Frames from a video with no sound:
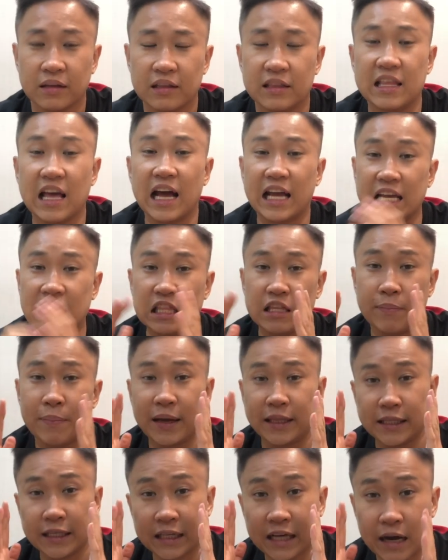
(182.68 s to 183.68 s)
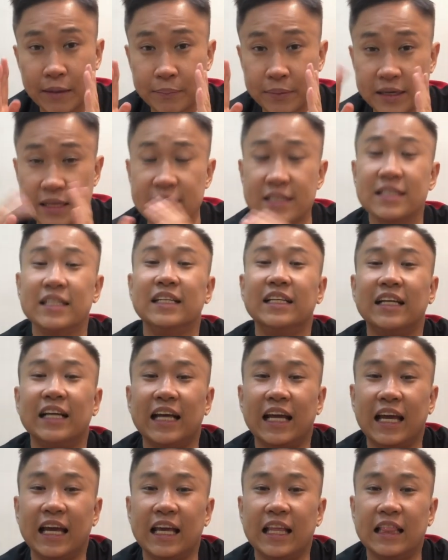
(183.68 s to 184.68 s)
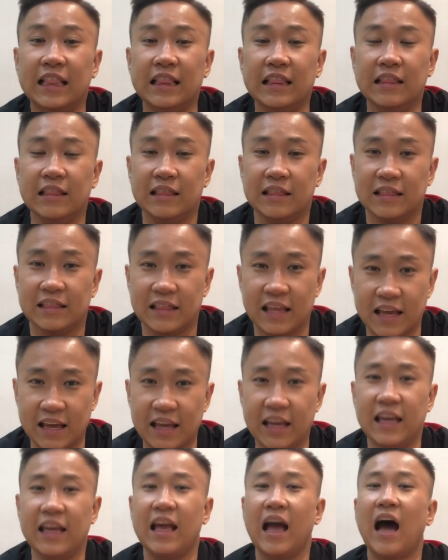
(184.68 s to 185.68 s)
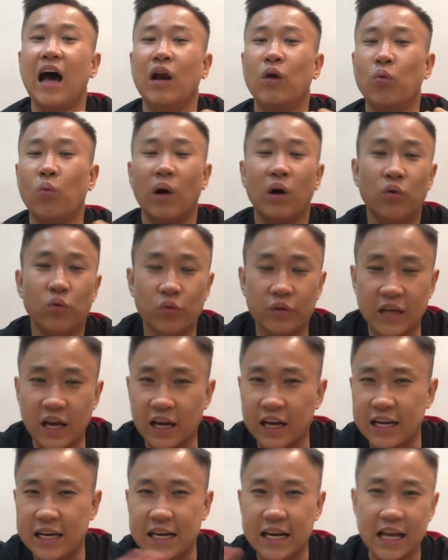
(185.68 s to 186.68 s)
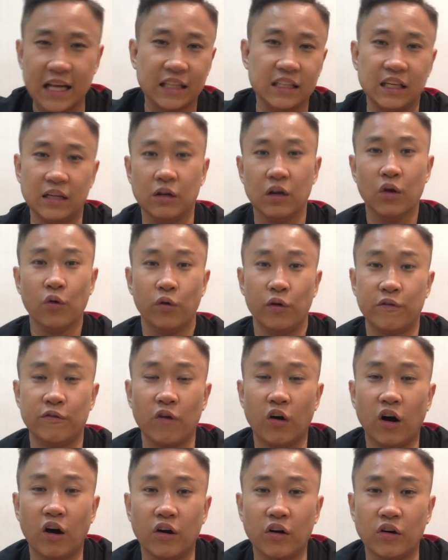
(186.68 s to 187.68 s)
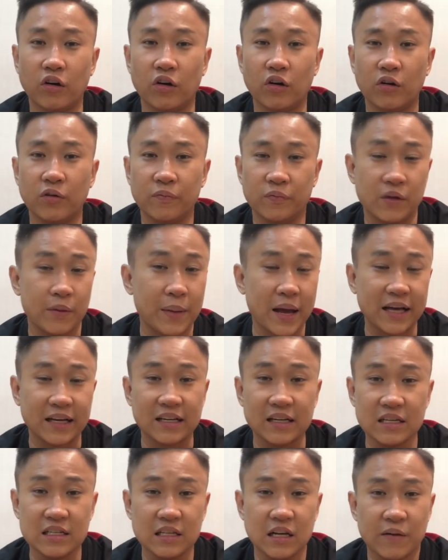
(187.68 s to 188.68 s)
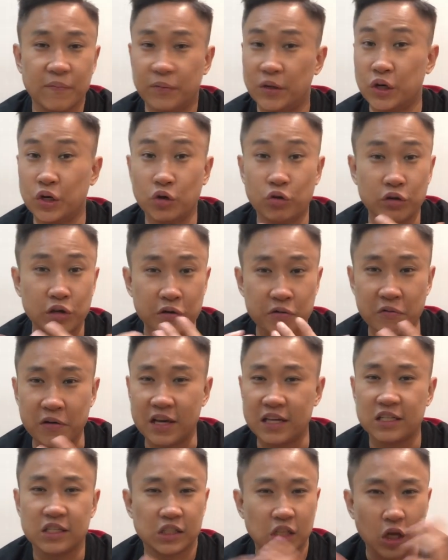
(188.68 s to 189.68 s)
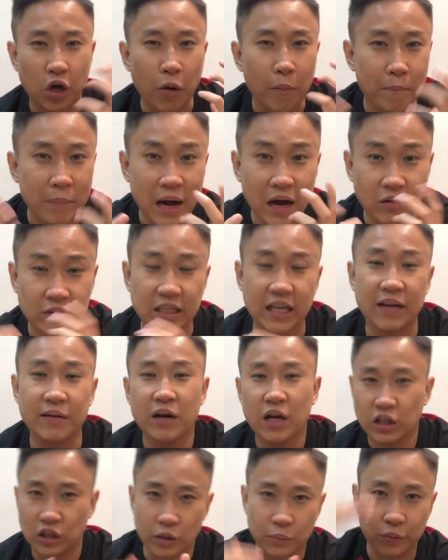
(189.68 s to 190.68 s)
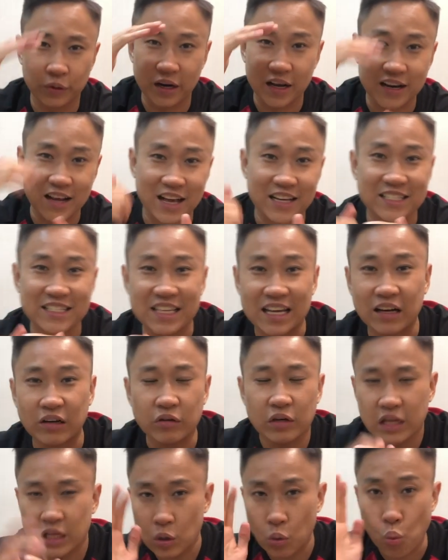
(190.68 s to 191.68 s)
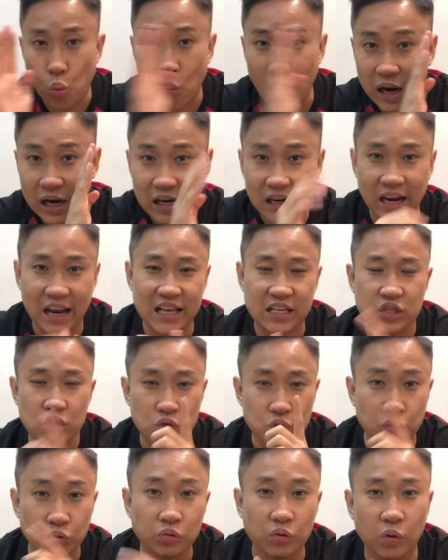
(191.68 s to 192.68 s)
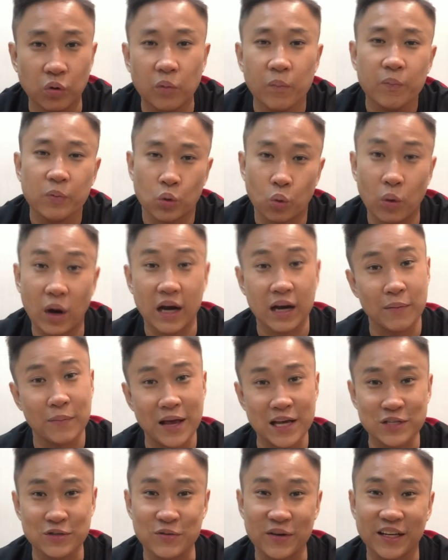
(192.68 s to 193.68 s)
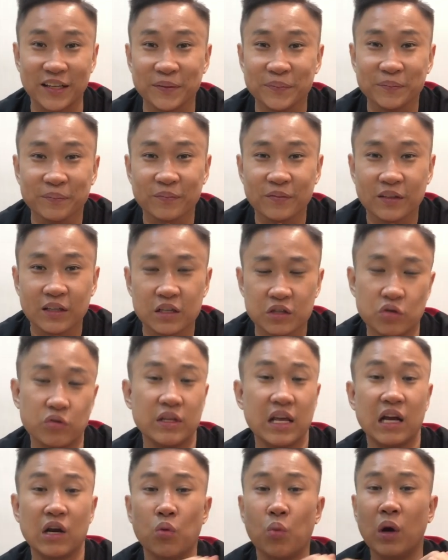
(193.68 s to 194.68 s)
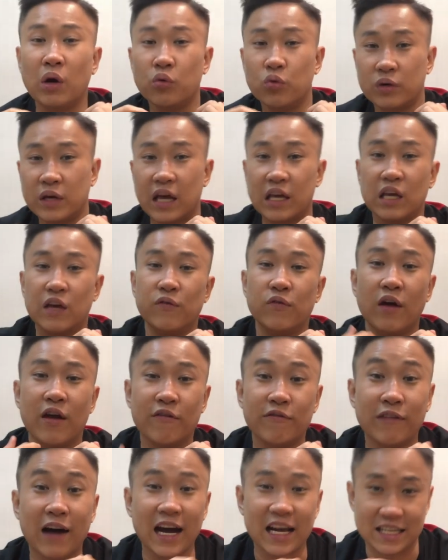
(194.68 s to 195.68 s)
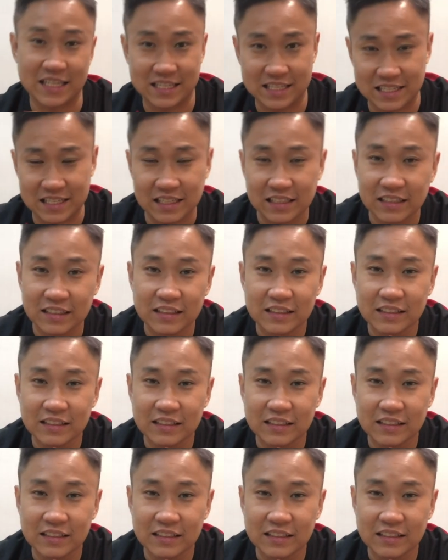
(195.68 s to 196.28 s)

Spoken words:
They are independent companies and they are the one who get connected with all the bankers. They know the rates, they compound them, they put them in Excel. In one glance, you know what are the best rate. So they are the one who can give you advice.